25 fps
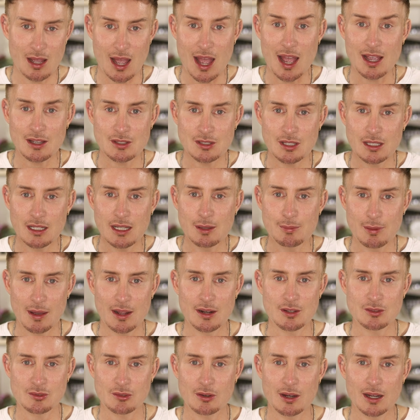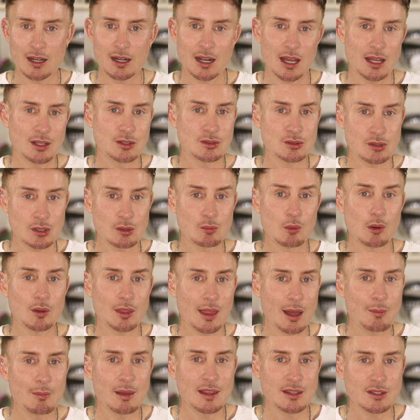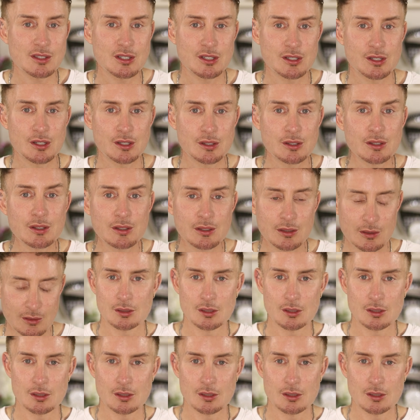actually penetrate and do what they're meant to do,